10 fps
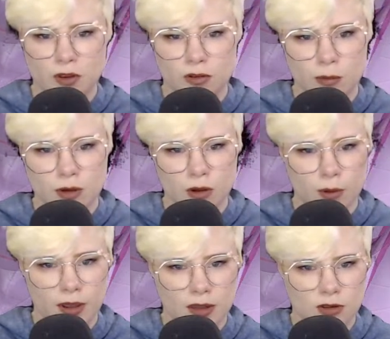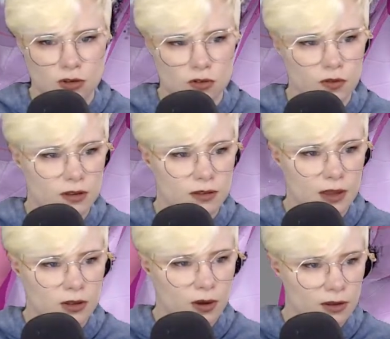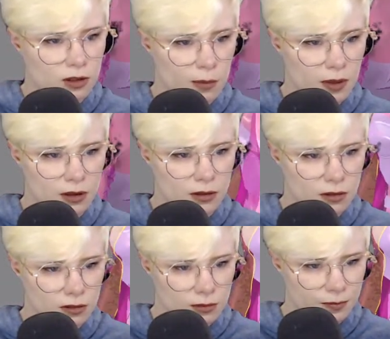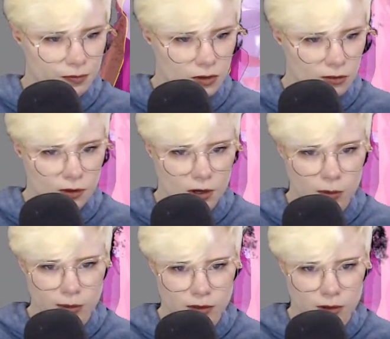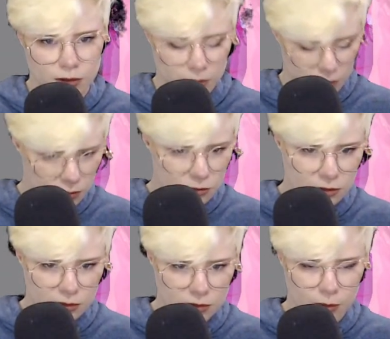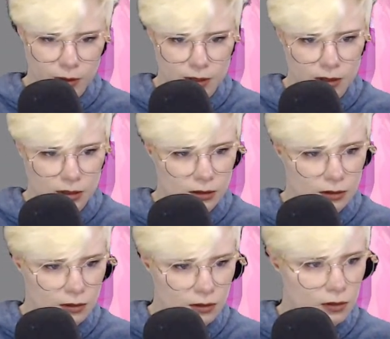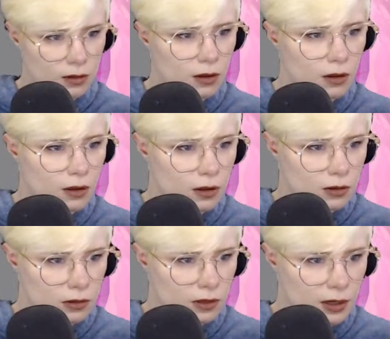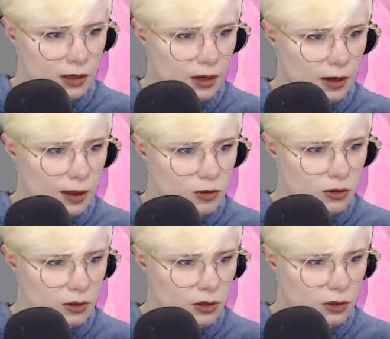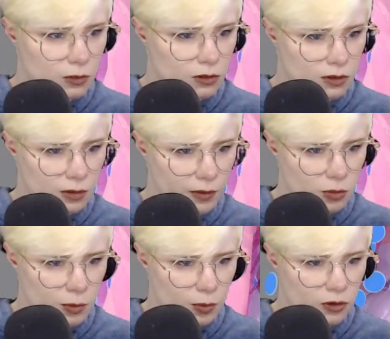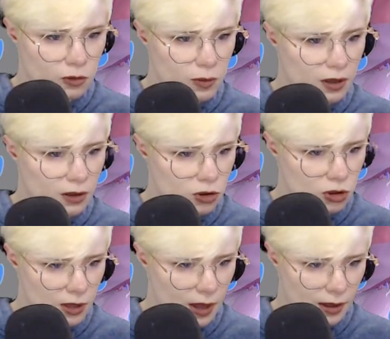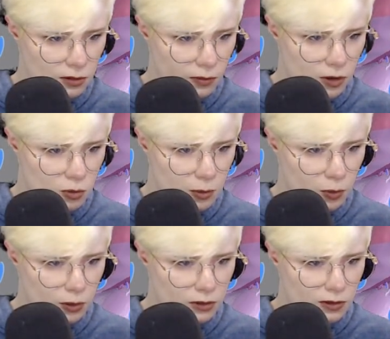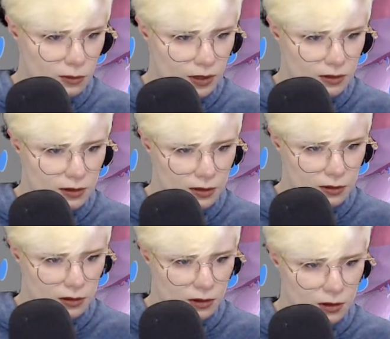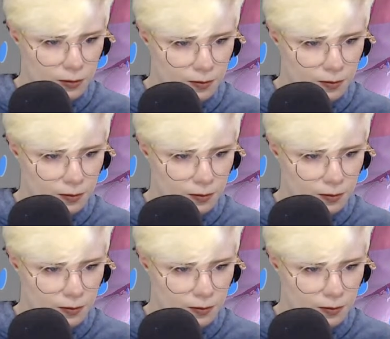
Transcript: So I'm going to go ahead and just fix that. You guys saw me fiddle with it earlier, so let's go ahead and do that again. I'm just going to use the arrangement points. Because she has arrangement points, this makes it easier.